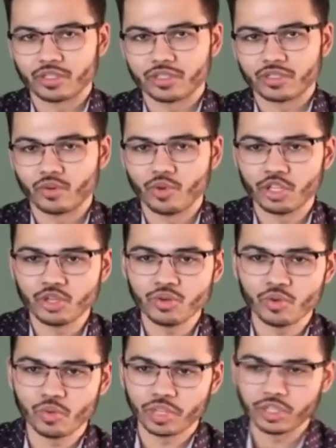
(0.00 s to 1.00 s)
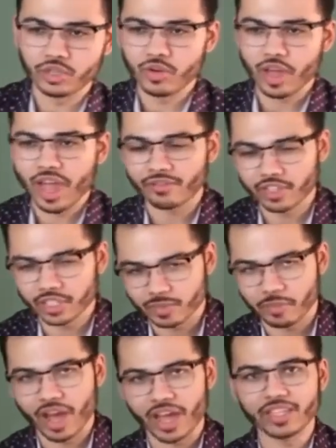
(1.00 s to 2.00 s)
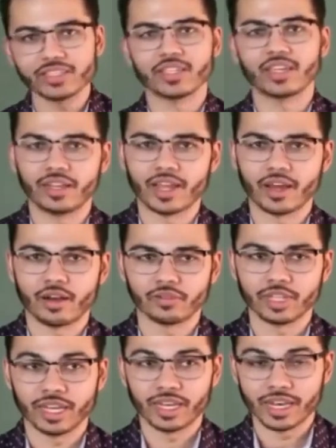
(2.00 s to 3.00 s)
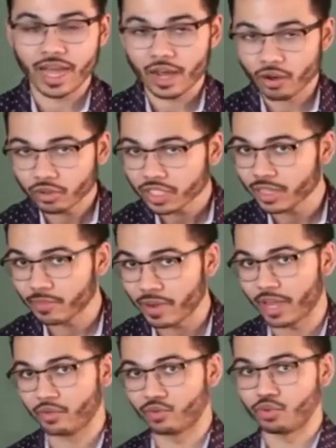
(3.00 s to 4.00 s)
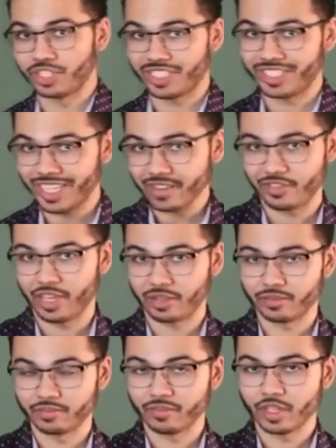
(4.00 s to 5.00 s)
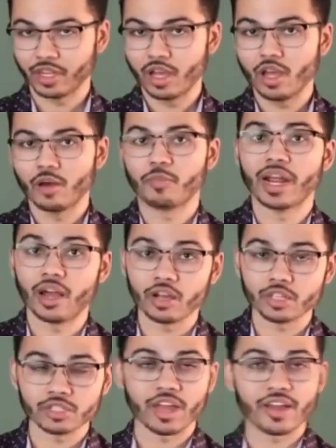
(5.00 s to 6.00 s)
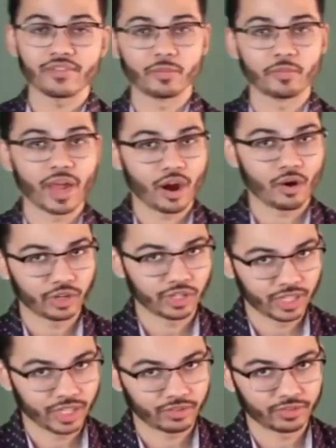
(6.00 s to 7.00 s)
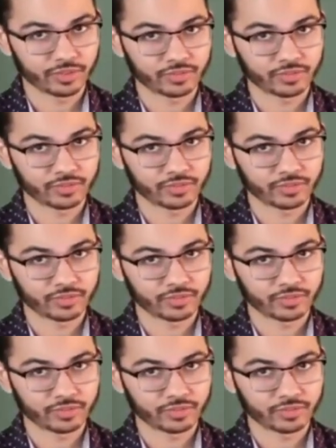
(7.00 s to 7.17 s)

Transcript: So when you when you have this mindset now that not only am I receiving, but I also have the power to give,